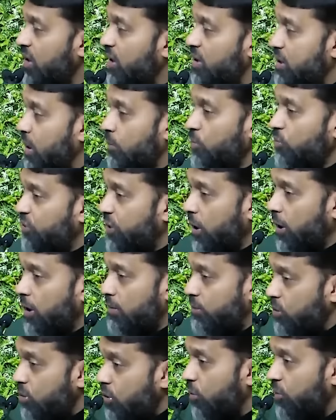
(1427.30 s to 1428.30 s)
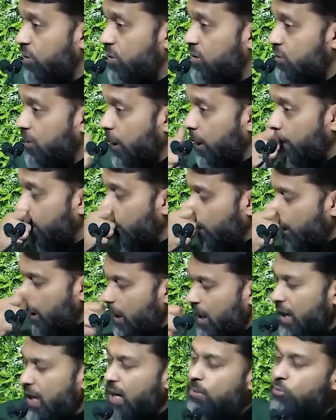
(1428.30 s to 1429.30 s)
is Abu Talib. You know this, right?
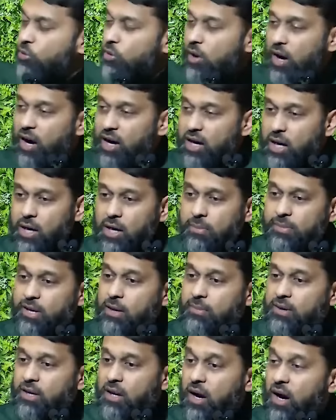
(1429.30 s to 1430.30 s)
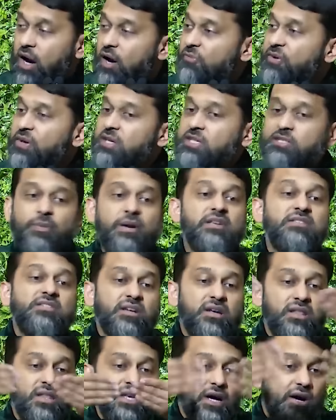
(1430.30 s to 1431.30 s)
And Abu, uh, Ibn Abi Quhafa is
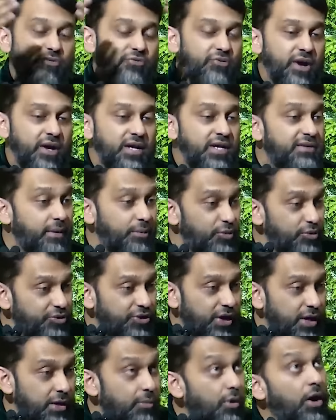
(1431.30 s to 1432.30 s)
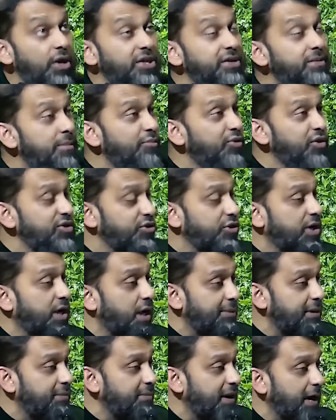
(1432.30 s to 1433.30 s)
basically a friend of Abu Talib. All the memories are
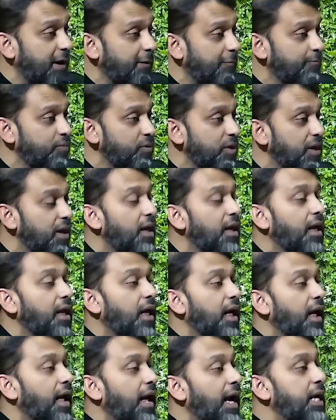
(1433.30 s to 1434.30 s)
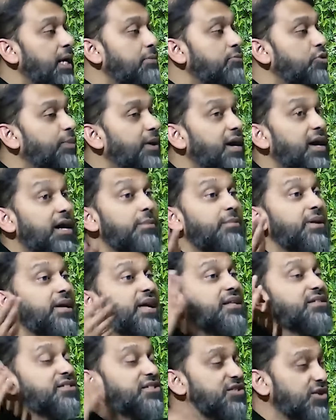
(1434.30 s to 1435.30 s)
coming back. And Abu Bakr
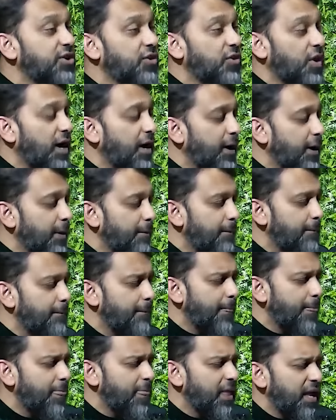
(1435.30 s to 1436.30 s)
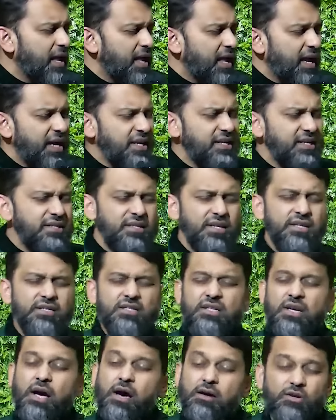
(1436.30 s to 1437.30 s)
begins to cry. And he says,
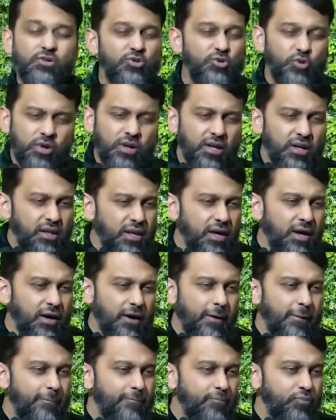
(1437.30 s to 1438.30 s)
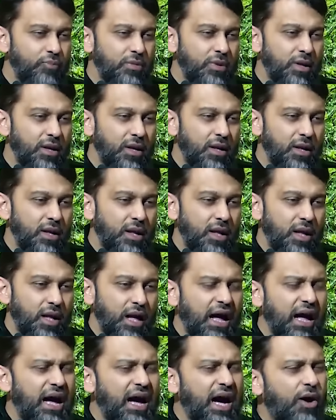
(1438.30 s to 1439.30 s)
Ya Rasulullah,
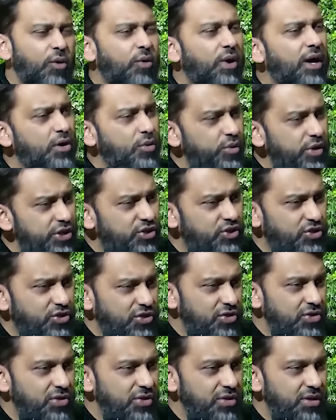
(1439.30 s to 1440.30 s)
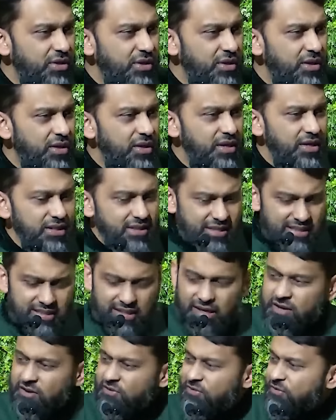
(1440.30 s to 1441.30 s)
how I wish,
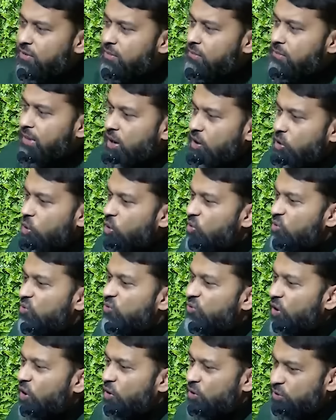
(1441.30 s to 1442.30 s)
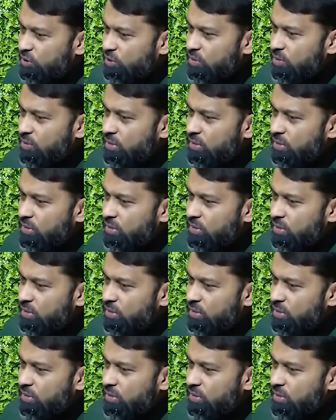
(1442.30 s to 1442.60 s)
instead of my own father,